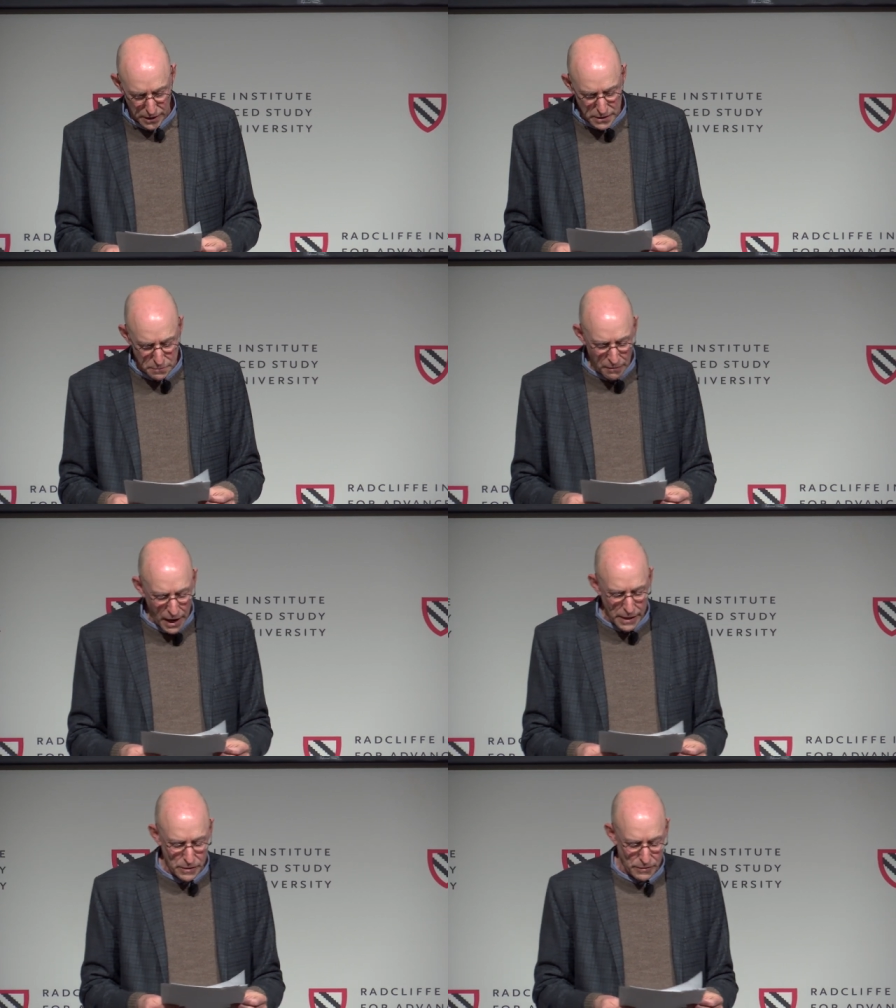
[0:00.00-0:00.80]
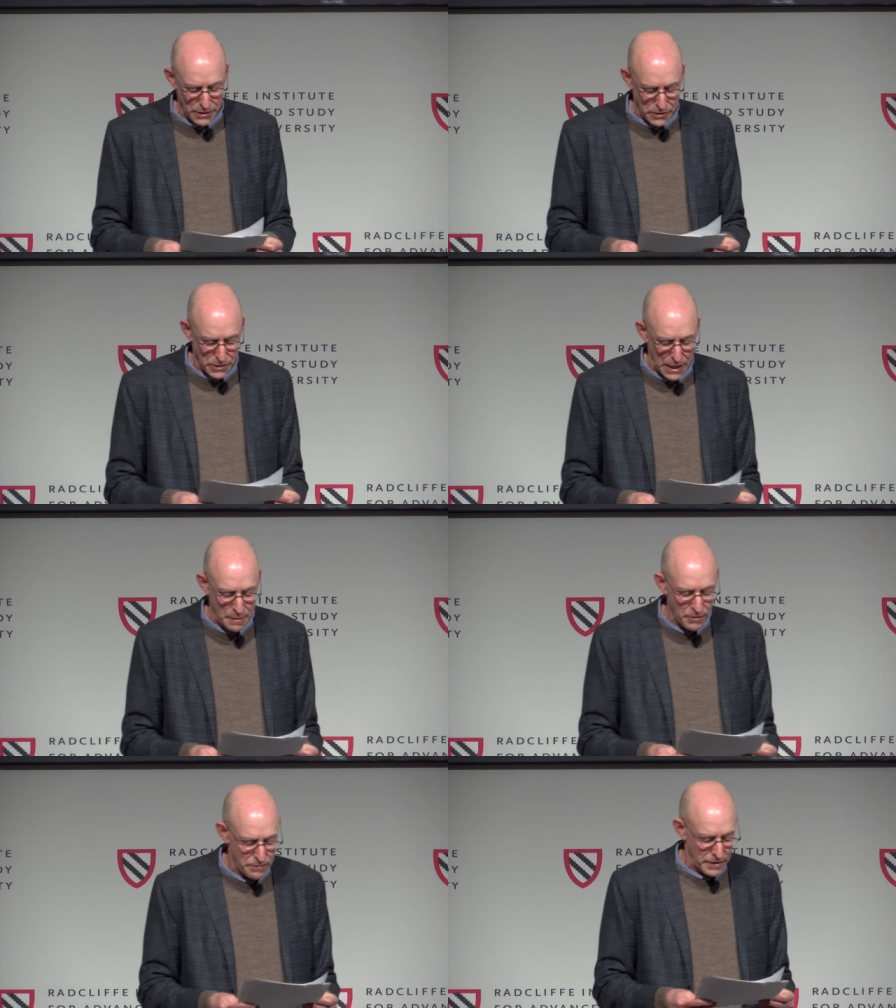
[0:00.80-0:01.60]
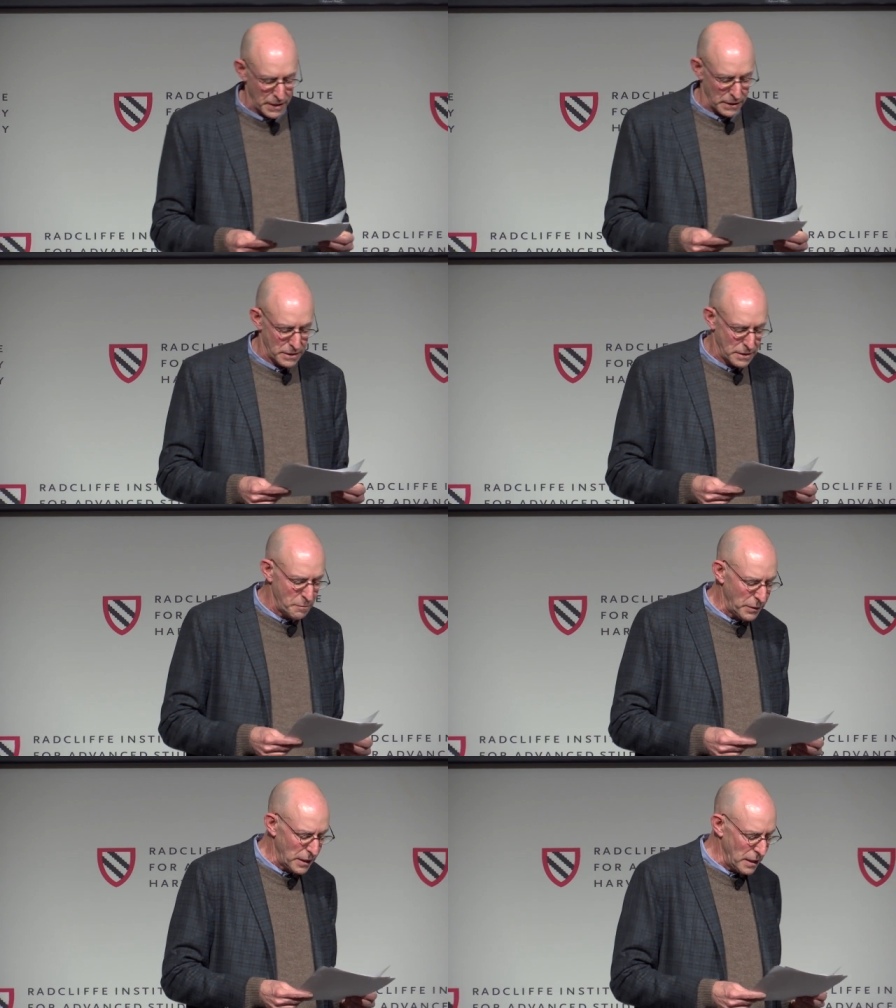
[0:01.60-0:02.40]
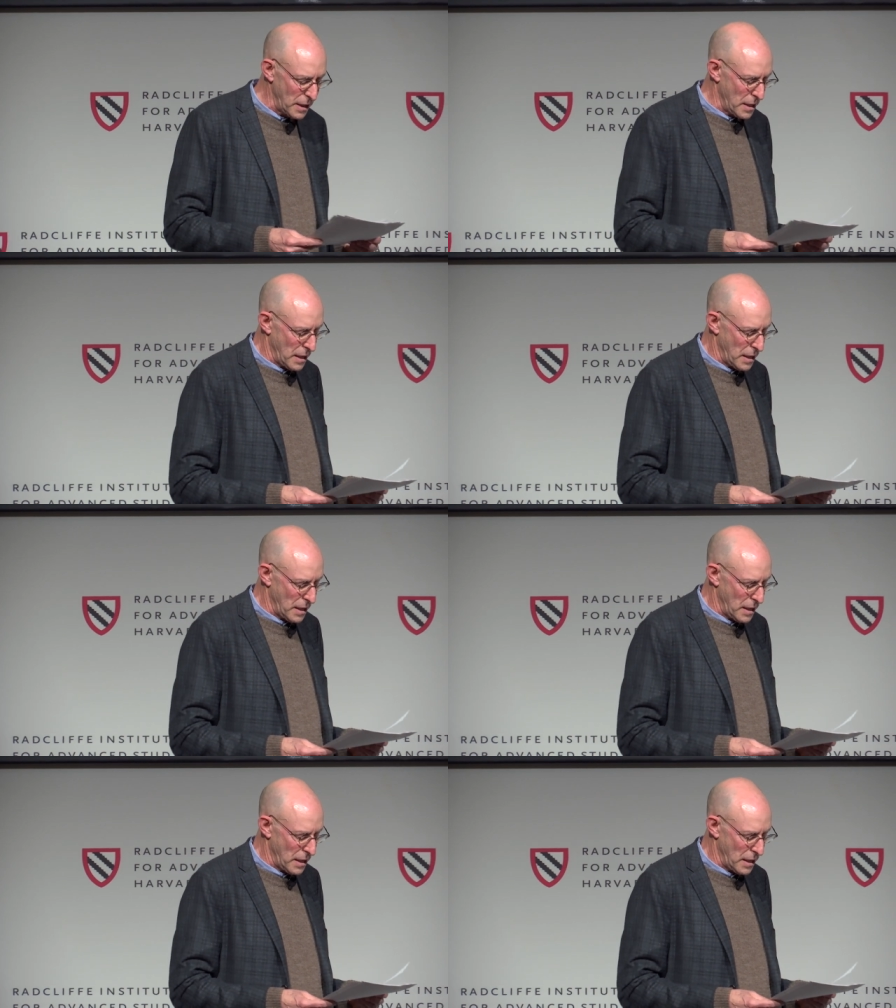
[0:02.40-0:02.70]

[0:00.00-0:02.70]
It's minor in the scheme of things, simply